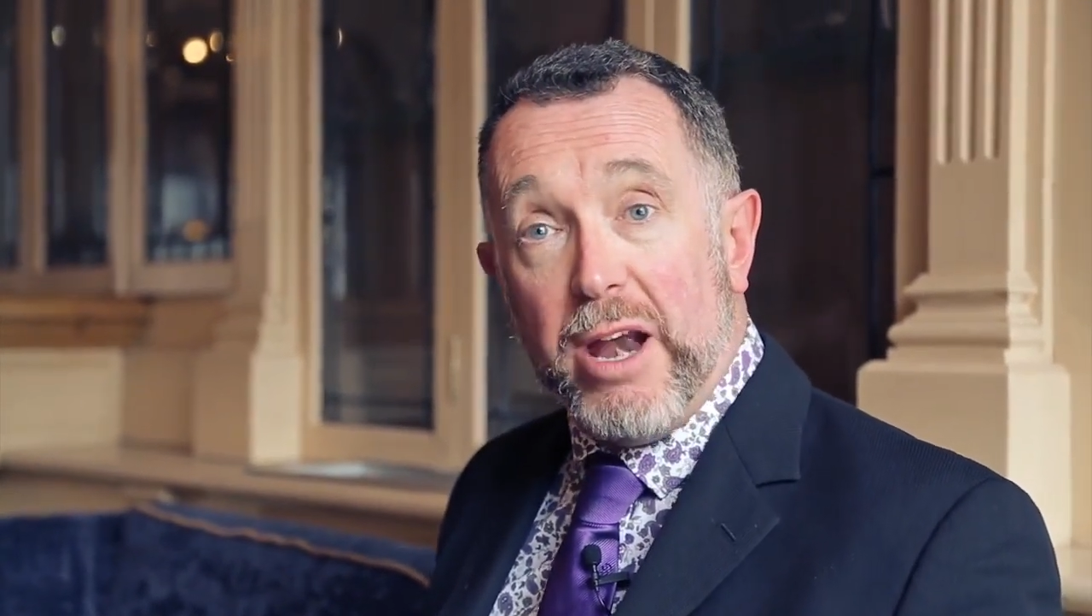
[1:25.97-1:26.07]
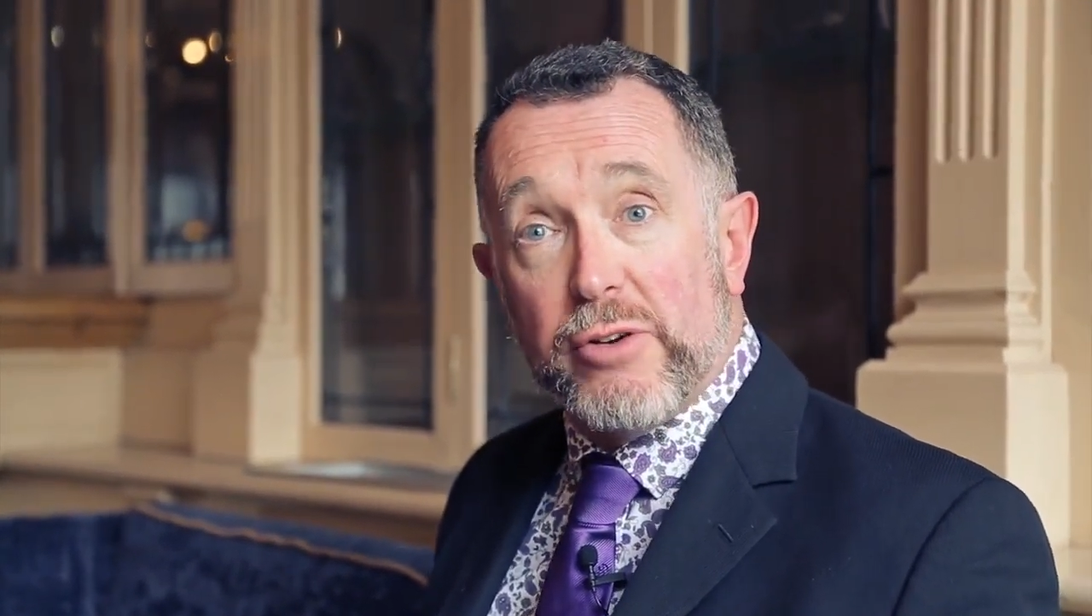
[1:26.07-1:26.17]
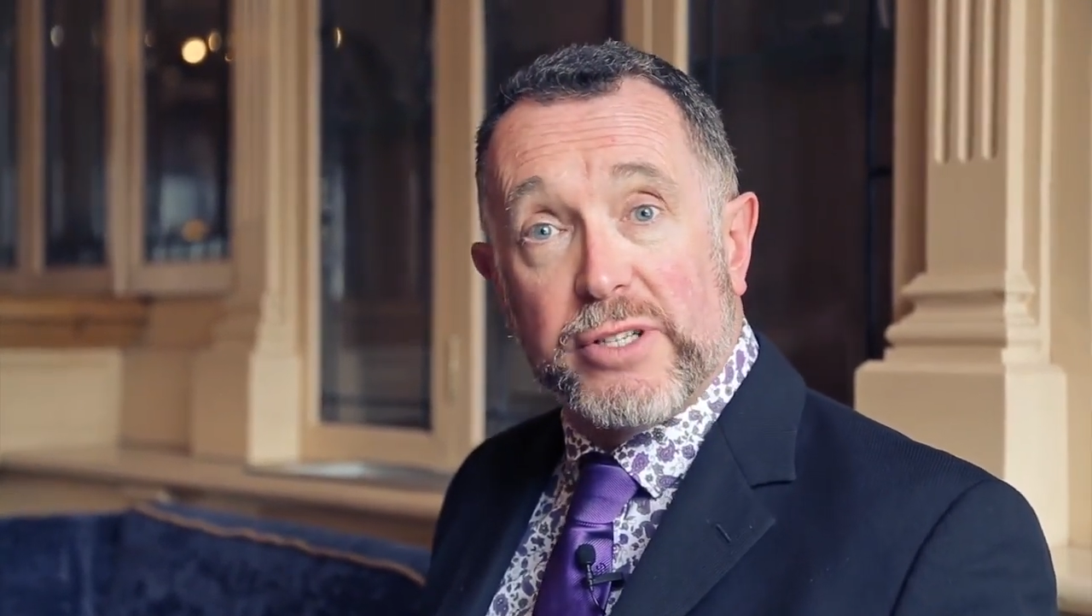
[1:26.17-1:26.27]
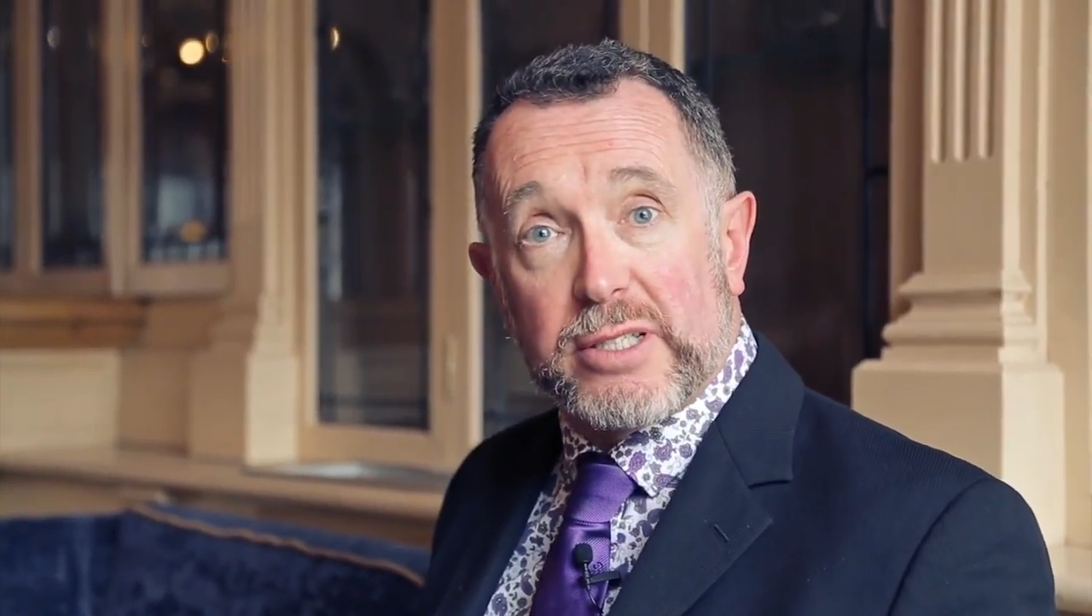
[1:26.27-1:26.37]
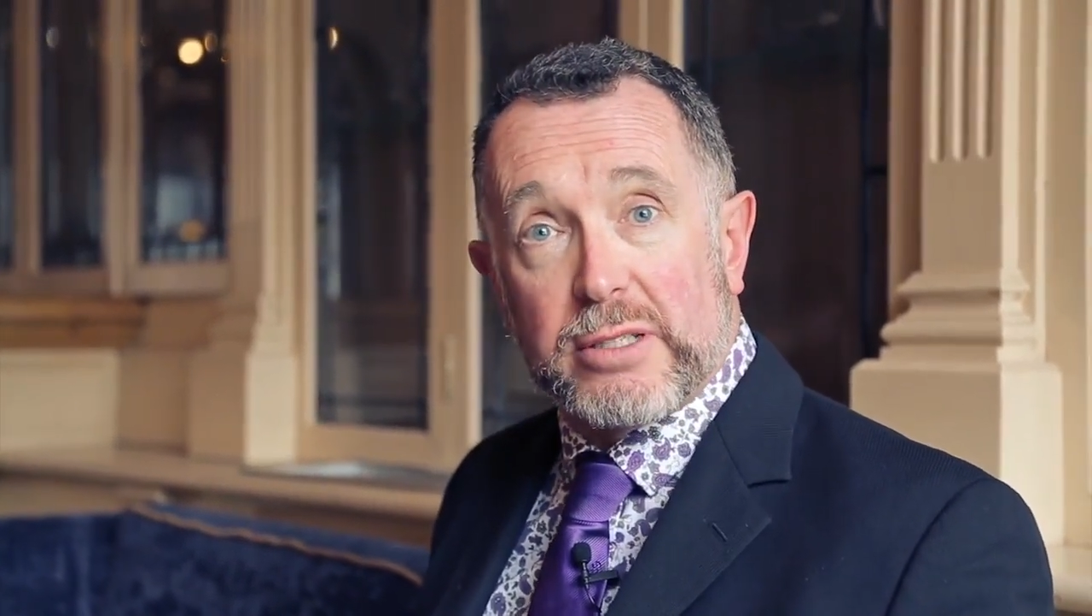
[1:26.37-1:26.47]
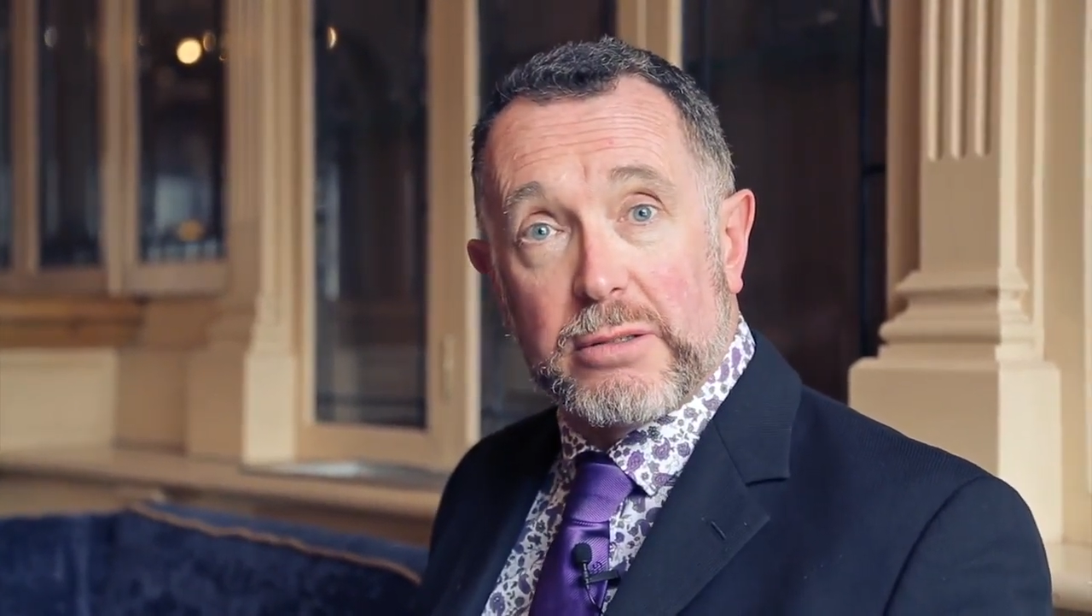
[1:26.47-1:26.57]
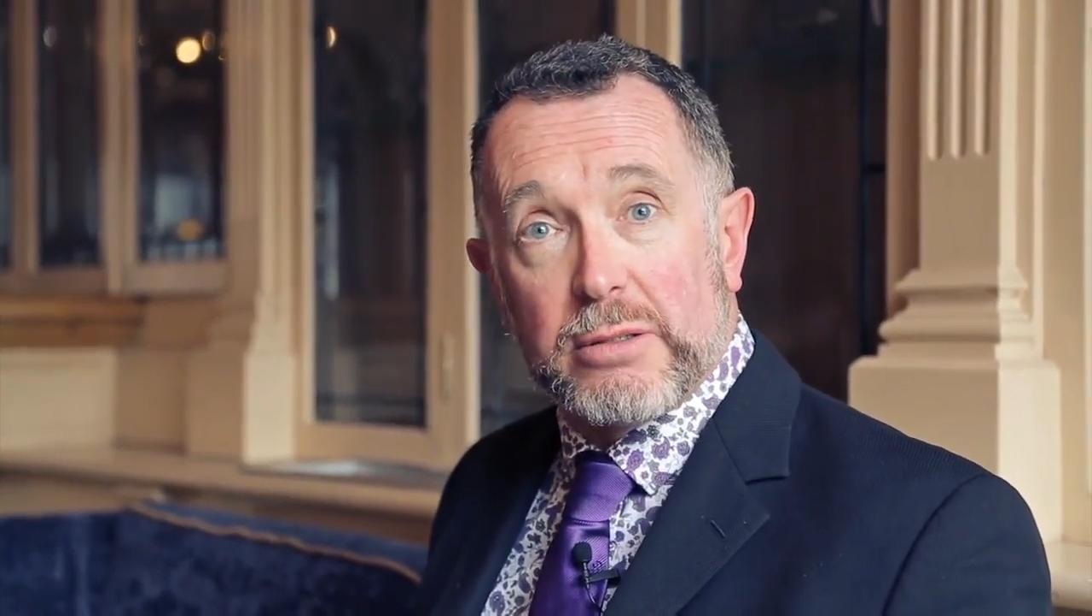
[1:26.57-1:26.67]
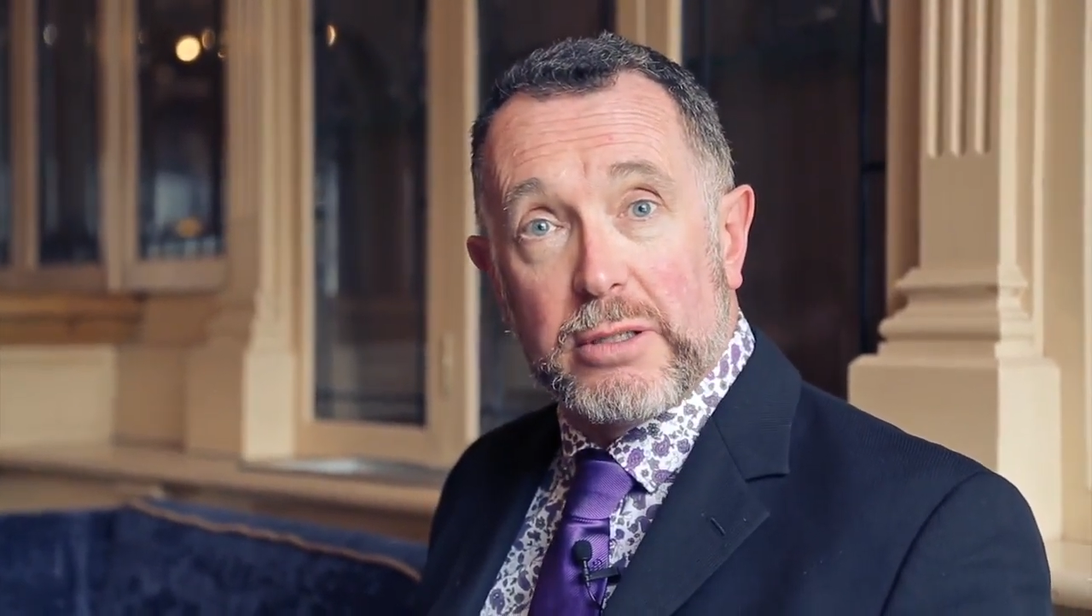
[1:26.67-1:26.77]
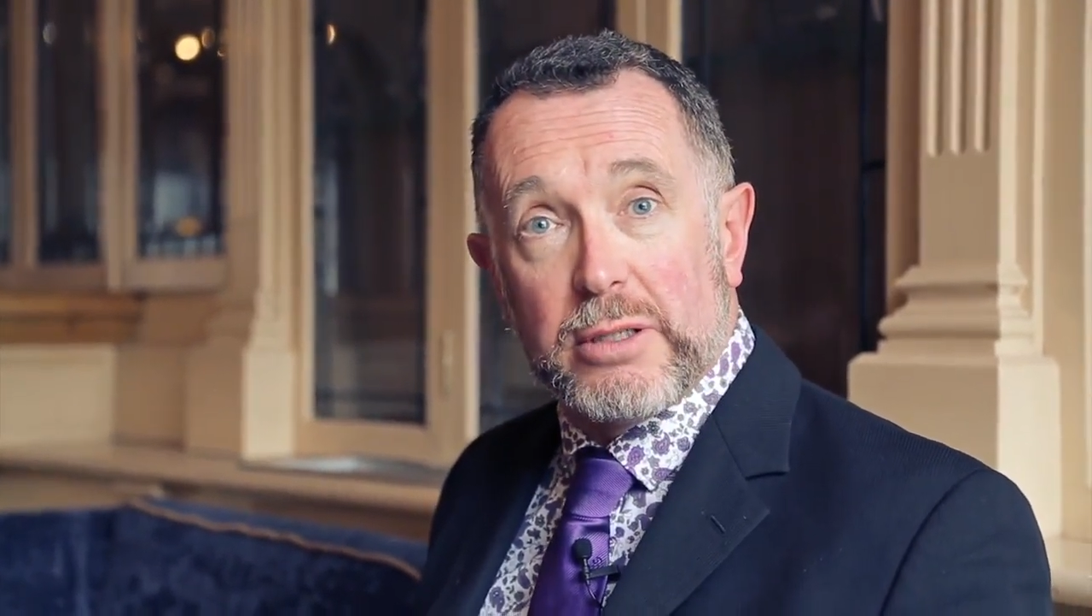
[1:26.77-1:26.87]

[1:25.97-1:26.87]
parents.